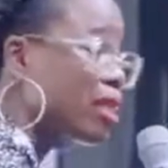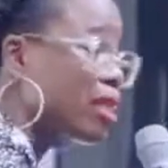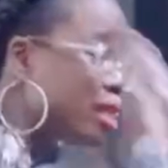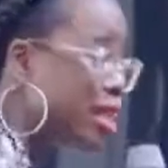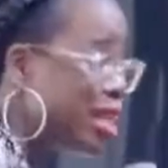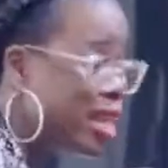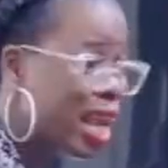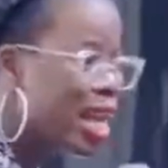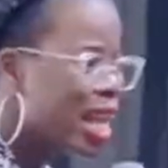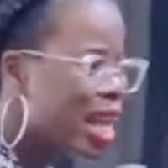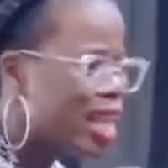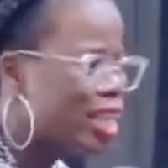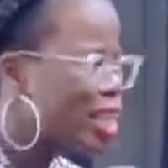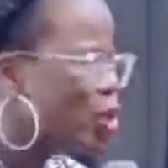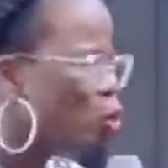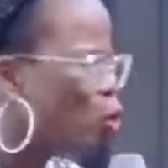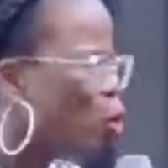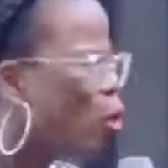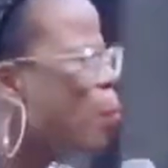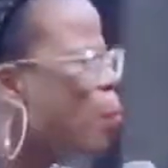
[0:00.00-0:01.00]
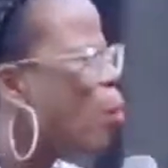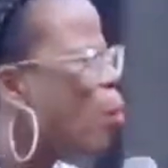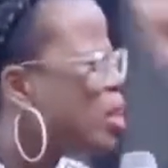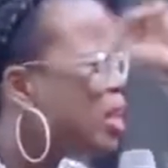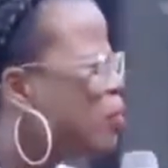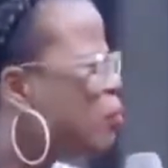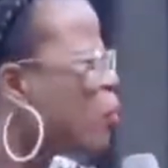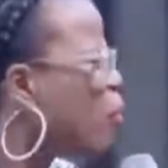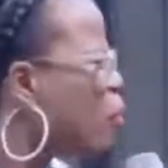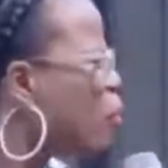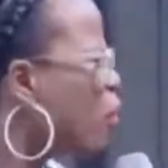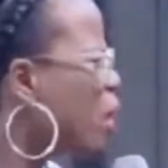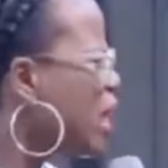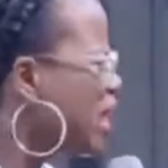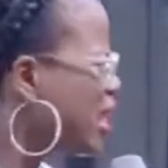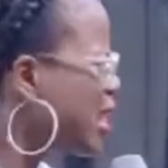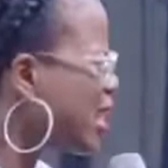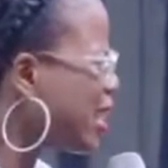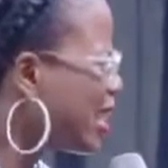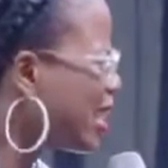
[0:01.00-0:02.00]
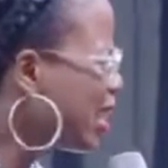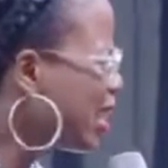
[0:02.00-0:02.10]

3 that he's still doing, but we still fall for it.